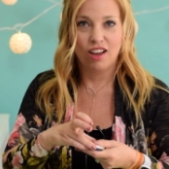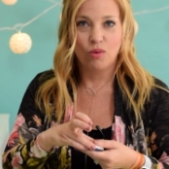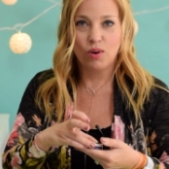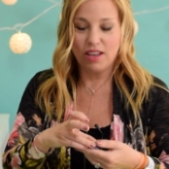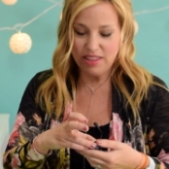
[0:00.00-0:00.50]

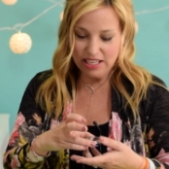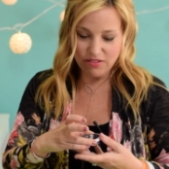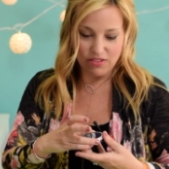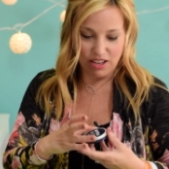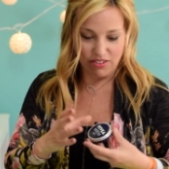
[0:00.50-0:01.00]
When I think
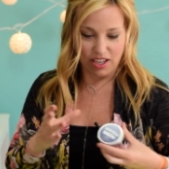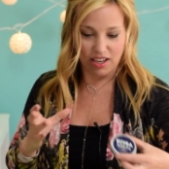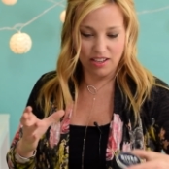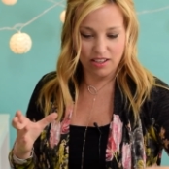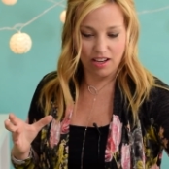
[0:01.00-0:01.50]
of
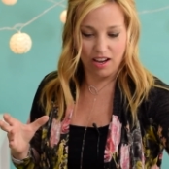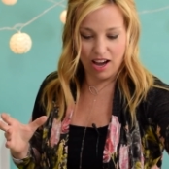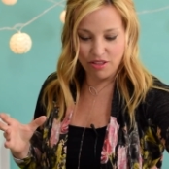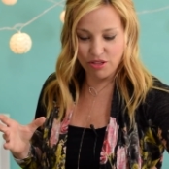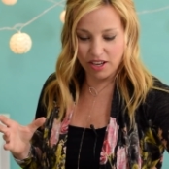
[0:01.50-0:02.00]
Nivea,
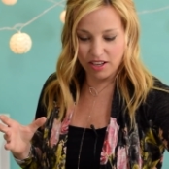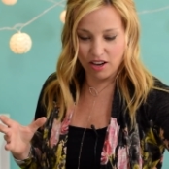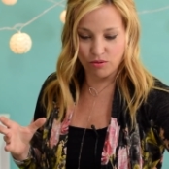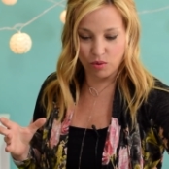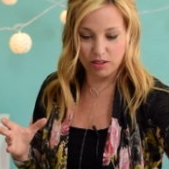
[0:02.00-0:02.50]
I think
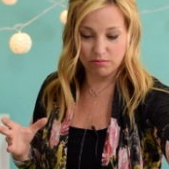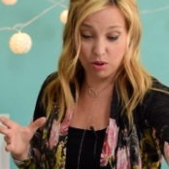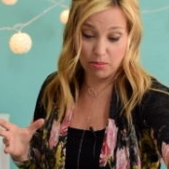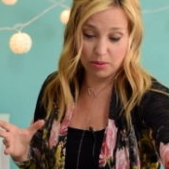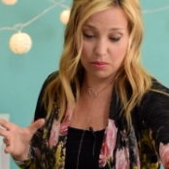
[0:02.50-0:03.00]
of what
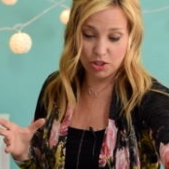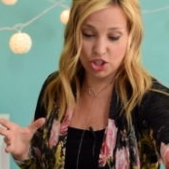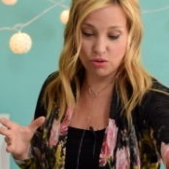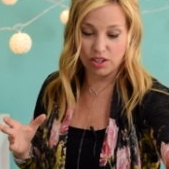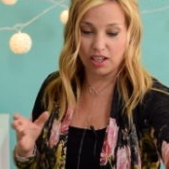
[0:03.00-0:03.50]
probably what
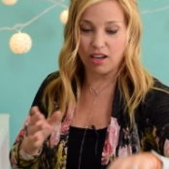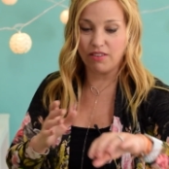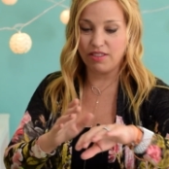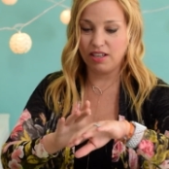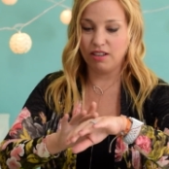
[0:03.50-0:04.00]
you think of.
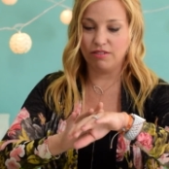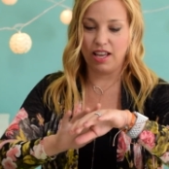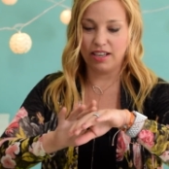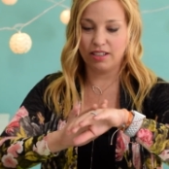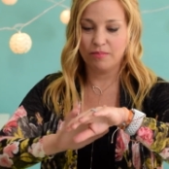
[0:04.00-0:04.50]
I think of
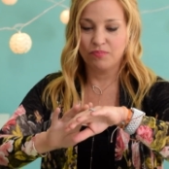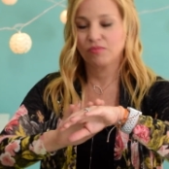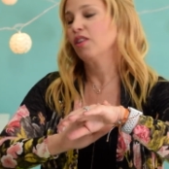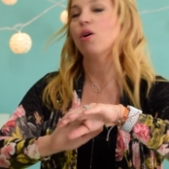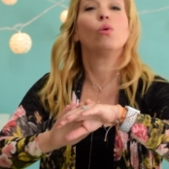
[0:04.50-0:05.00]
like
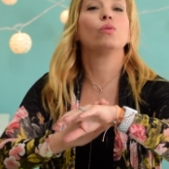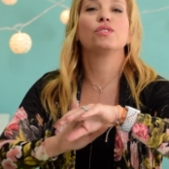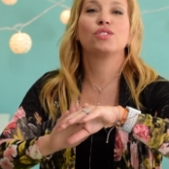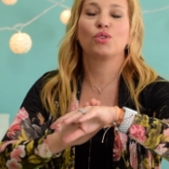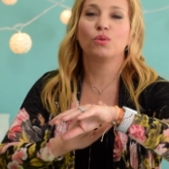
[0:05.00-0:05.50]
old
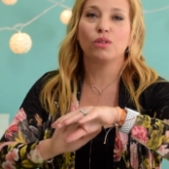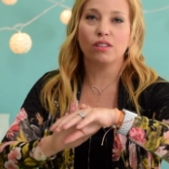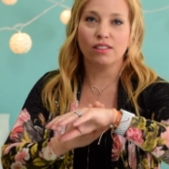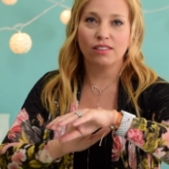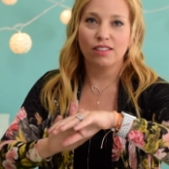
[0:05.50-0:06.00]

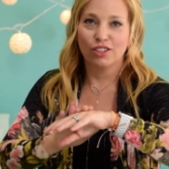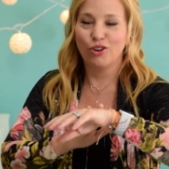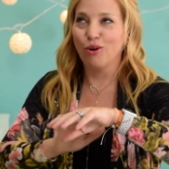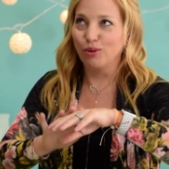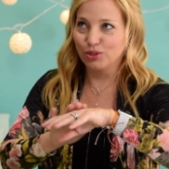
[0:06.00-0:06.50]
school
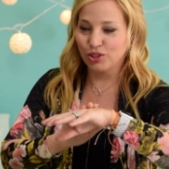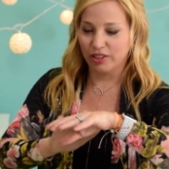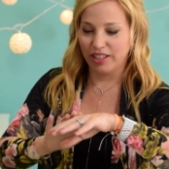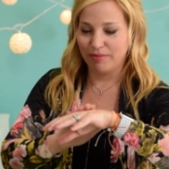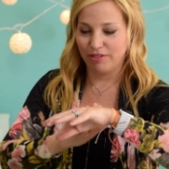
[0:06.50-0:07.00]
cold
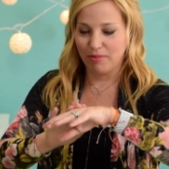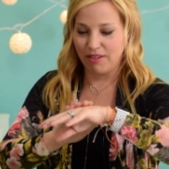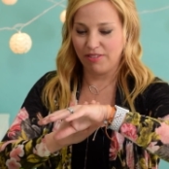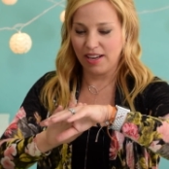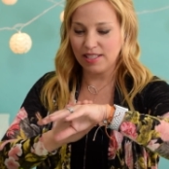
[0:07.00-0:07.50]
cream for my
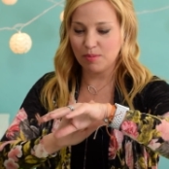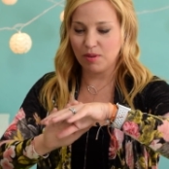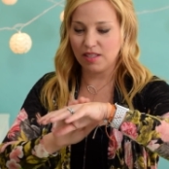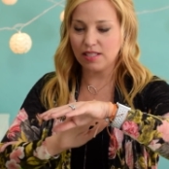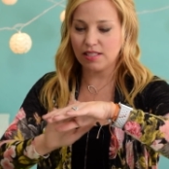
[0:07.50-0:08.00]
face,
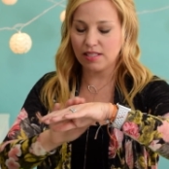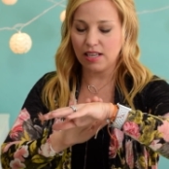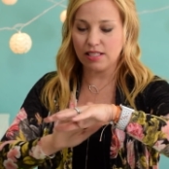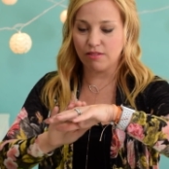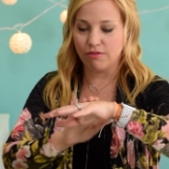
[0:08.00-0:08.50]
but this
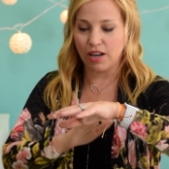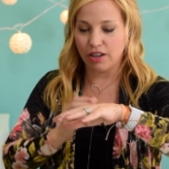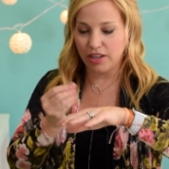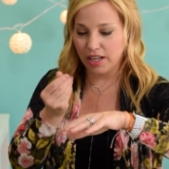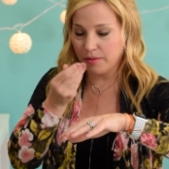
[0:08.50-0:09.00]
is a
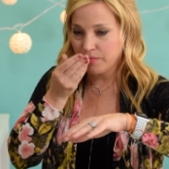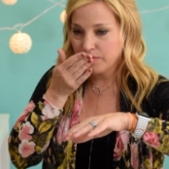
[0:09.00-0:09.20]
very